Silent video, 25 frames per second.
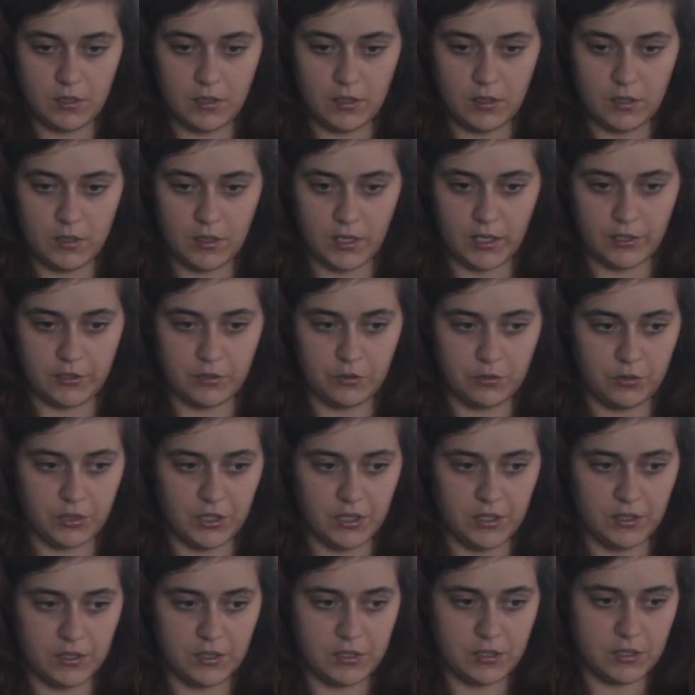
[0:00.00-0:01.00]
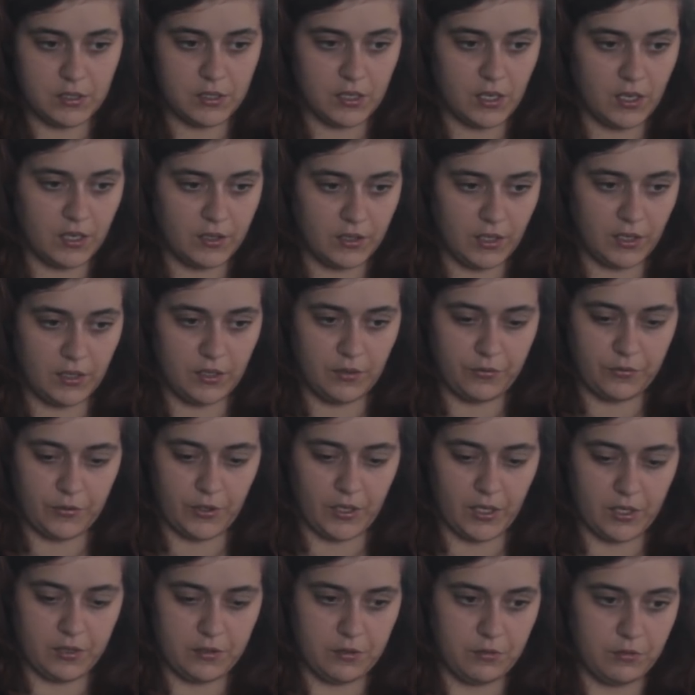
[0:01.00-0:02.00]
I do this, and I
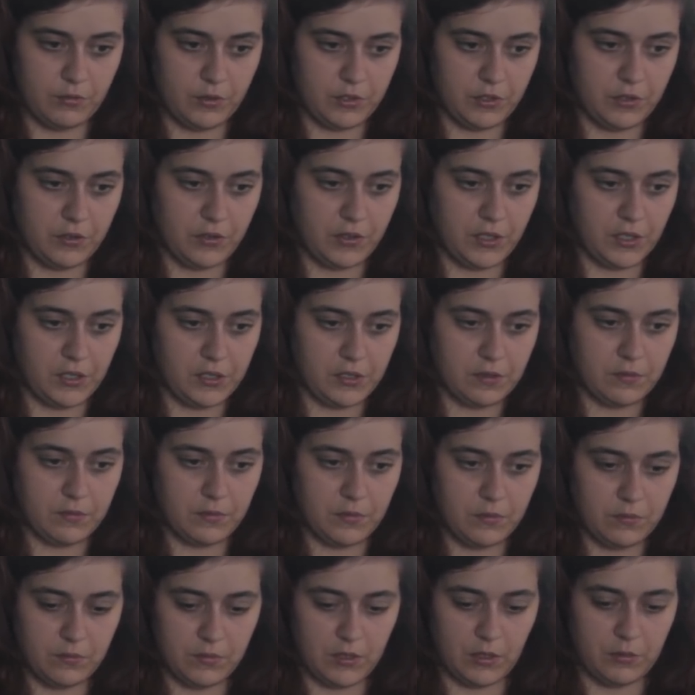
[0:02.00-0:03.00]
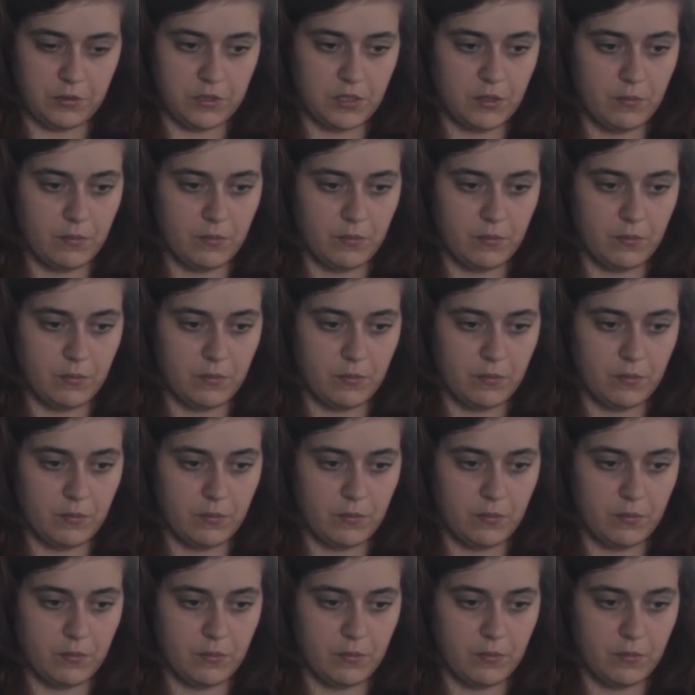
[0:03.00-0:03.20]
forgot to return things. That was dumb.